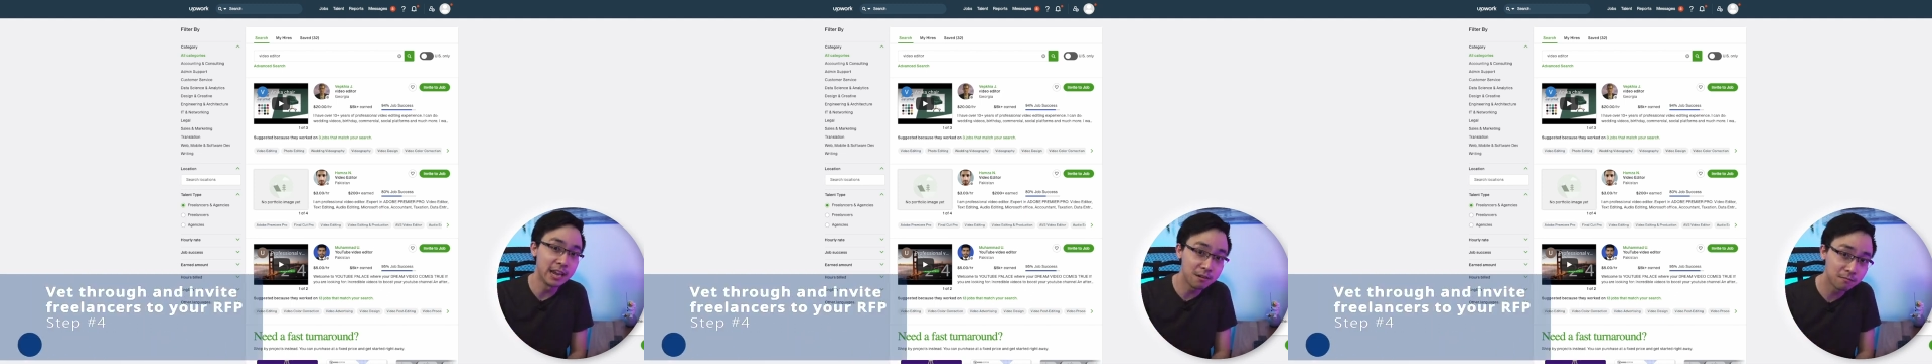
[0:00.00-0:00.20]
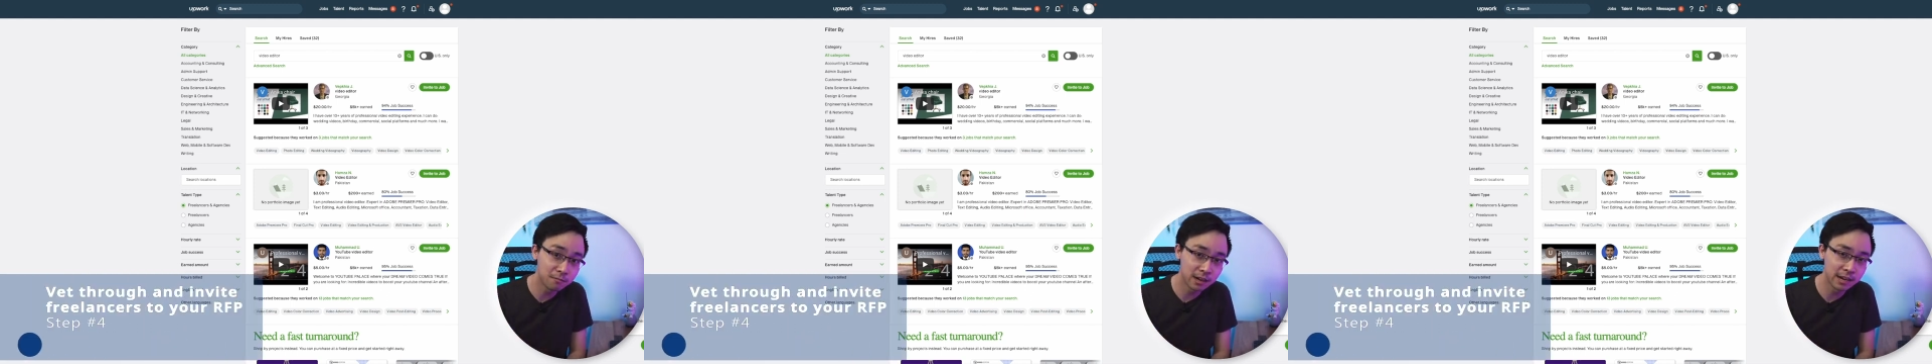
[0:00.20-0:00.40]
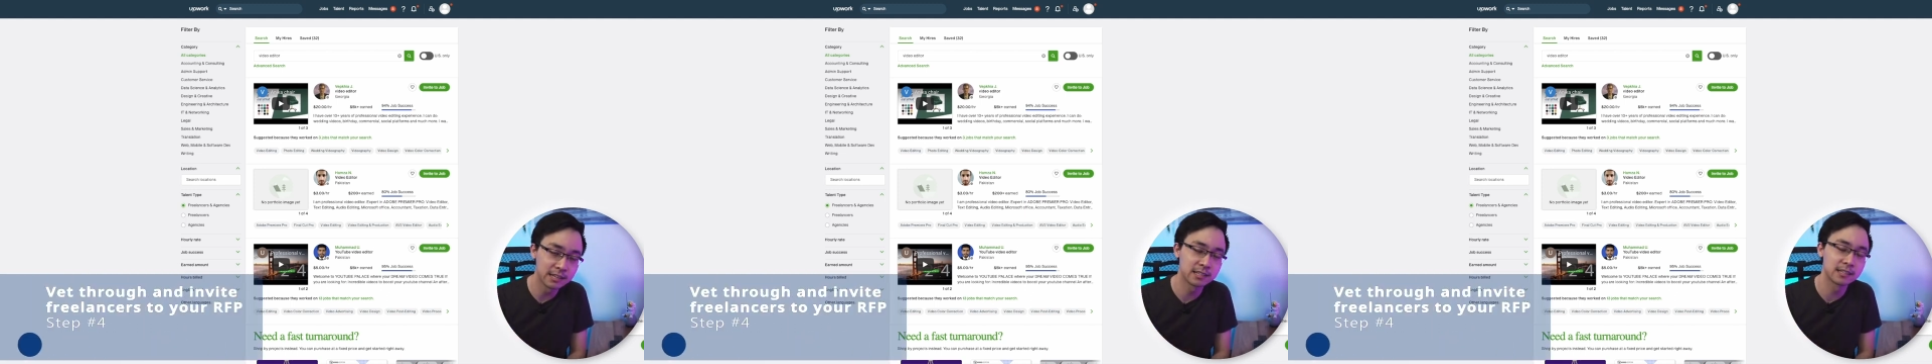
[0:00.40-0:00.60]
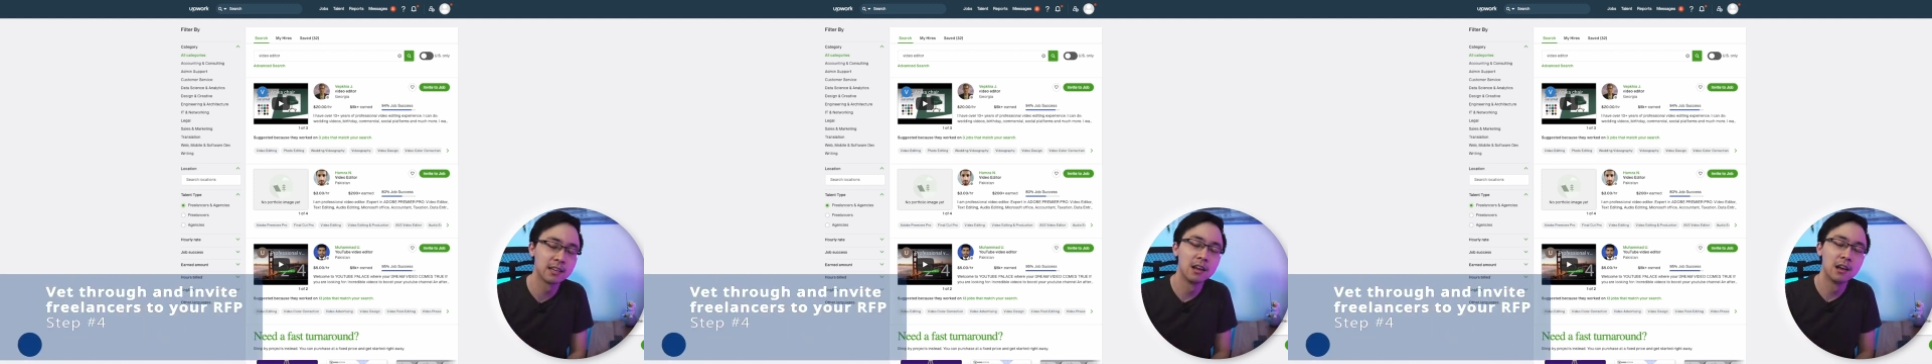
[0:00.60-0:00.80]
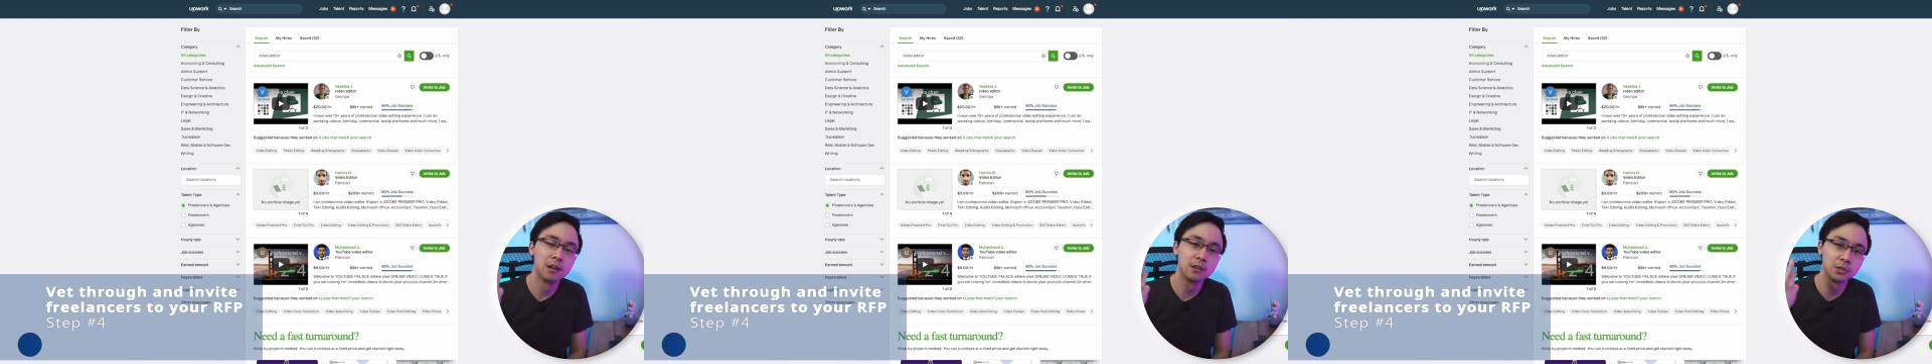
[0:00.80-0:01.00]
invites
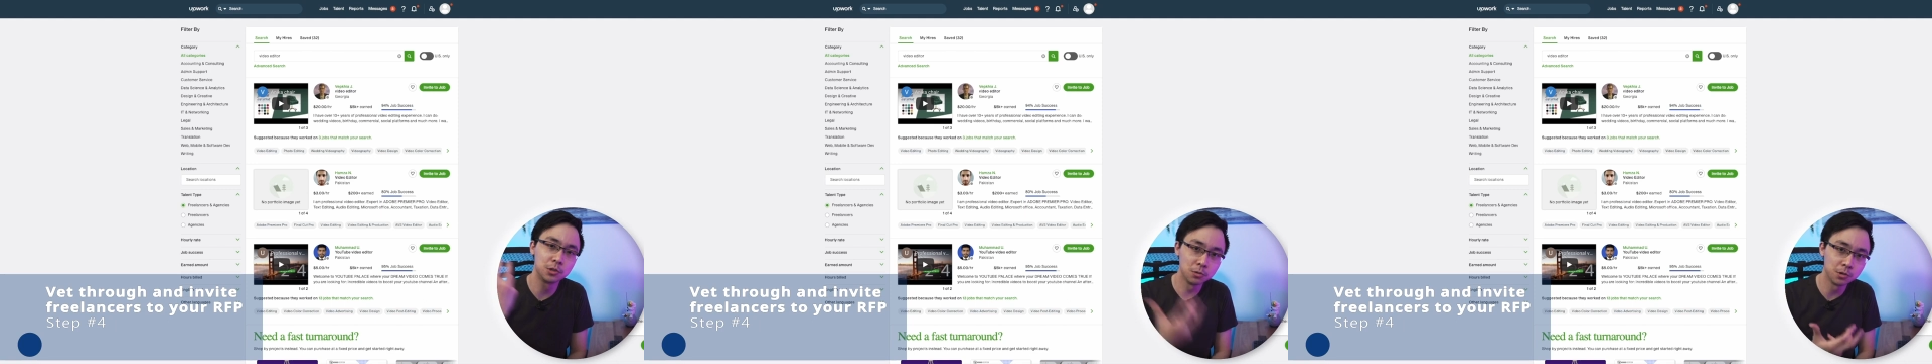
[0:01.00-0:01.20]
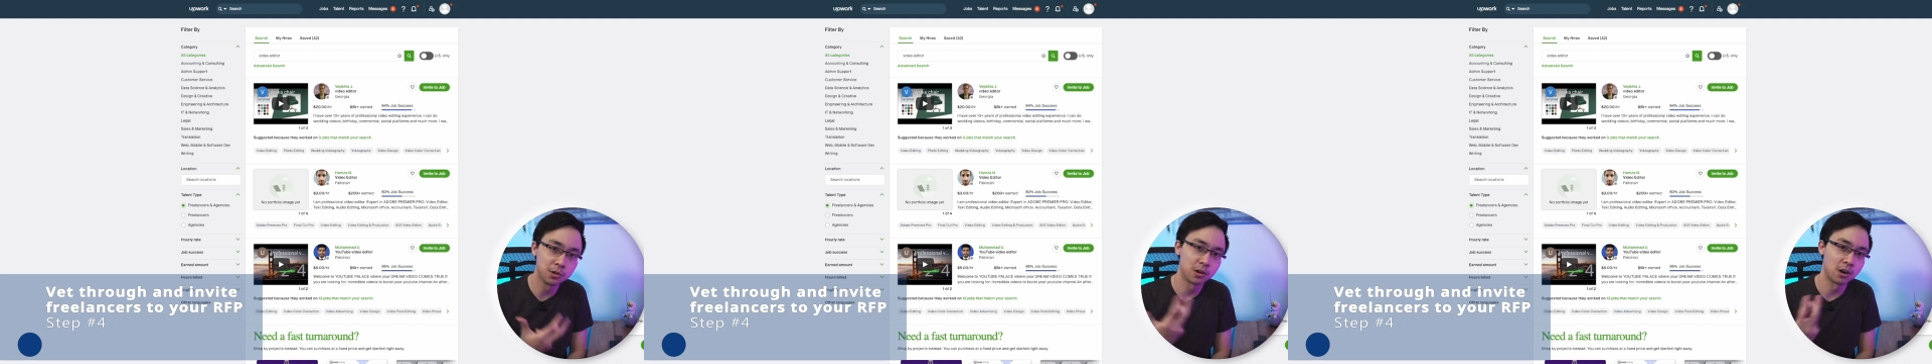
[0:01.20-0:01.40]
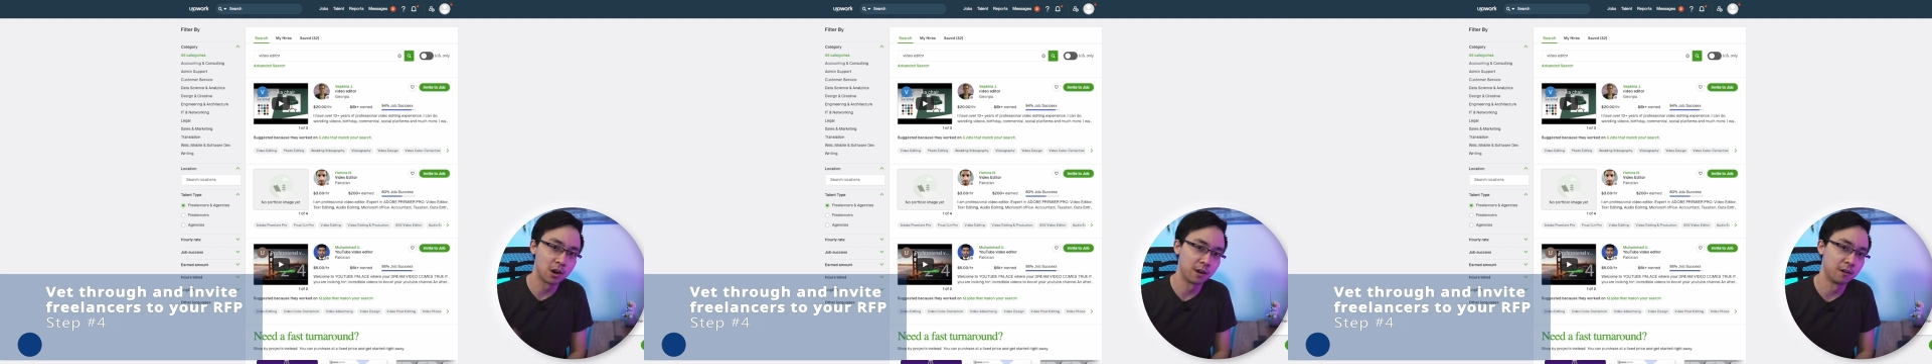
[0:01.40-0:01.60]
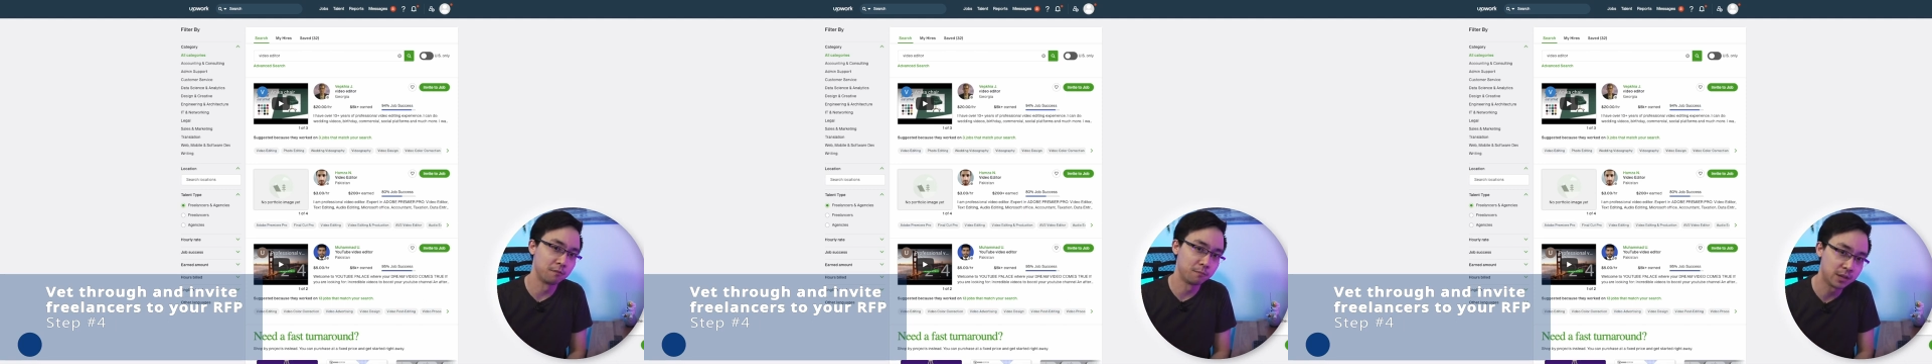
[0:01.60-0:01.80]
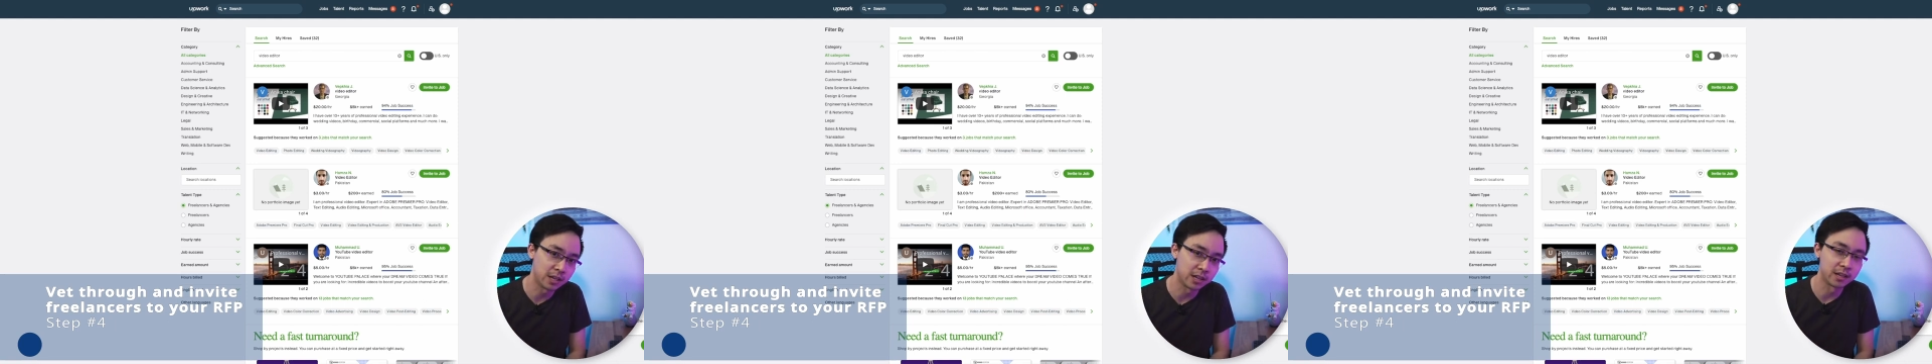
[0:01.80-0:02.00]
to your
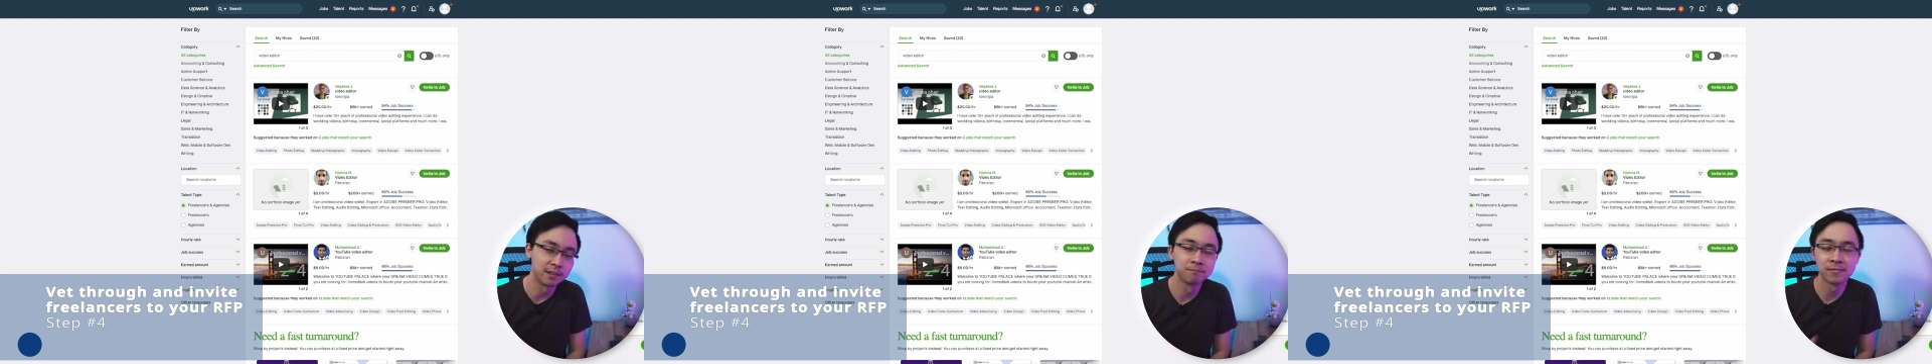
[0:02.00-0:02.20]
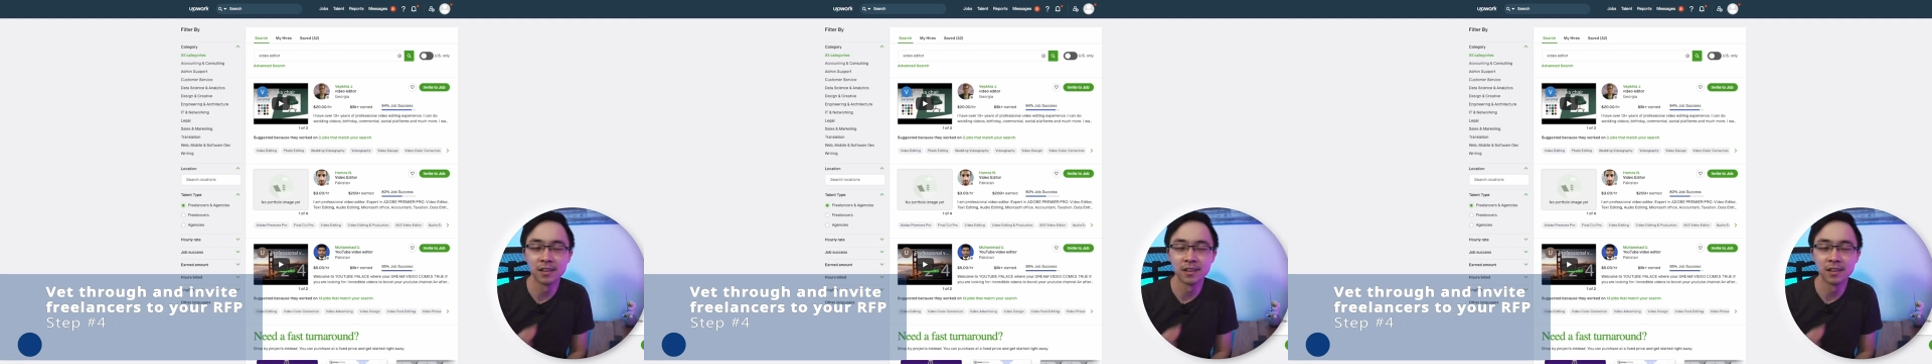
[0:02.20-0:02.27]
RFP.